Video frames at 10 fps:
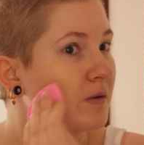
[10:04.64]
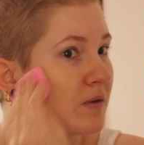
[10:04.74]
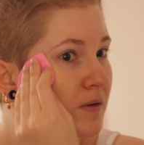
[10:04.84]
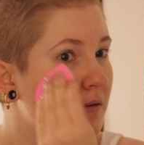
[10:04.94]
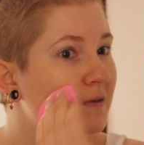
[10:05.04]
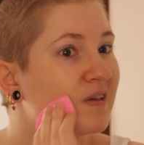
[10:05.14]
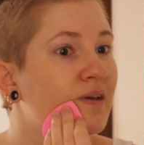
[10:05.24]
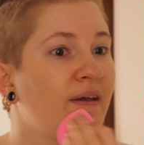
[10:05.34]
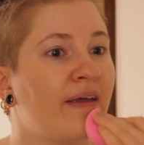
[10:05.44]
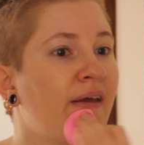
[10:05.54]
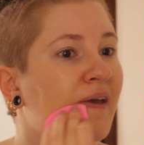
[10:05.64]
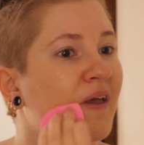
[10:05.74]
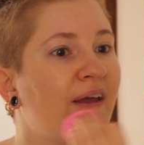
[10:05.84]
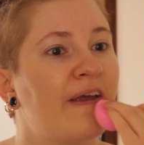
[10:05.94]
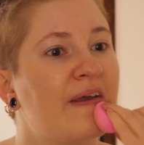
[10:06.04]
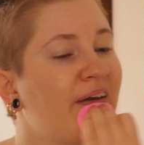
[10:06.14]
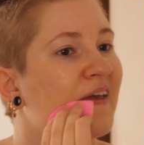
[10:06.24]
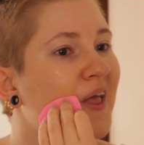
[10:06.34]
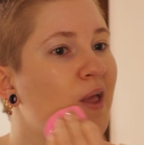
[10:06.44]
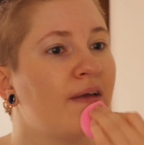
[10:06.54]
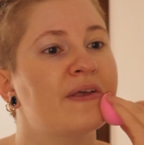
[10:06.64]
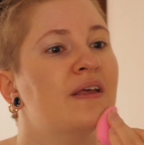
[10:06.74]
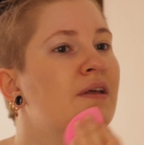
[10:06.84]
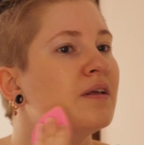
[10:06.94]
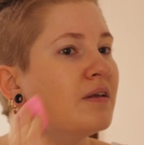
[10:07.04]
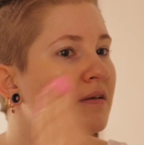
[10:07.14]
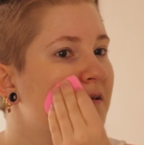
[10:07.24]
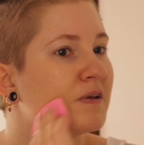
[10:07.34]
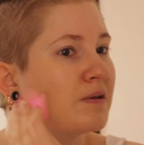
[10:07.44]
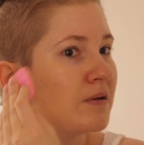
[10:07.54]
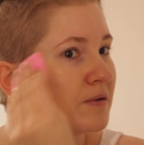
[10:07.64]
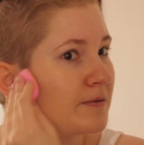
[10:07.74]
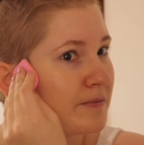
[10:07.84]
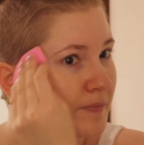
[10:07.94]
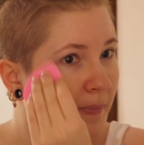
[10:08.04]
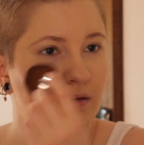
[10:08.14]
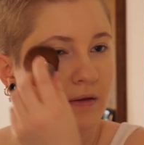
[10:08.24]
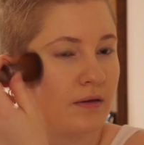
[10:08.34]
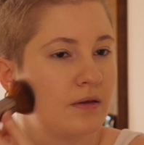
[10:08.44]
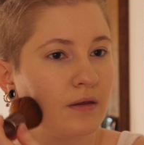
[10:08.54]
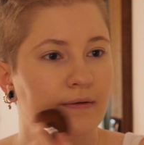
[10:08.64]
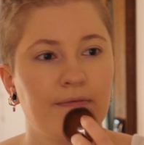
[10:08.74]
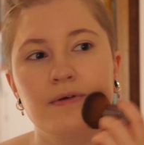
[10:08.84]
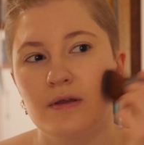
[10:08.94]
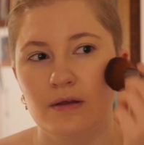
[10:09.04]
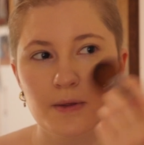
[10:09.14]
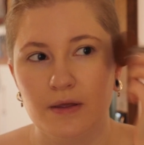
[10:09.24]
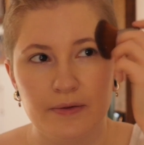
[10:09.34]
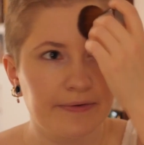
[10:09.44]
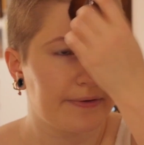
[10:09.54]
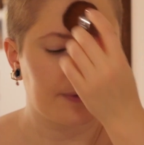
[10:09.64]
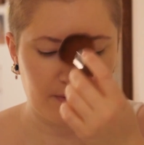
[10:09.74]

For my makeup, I of course went in with some foundation and then some powder to set everything.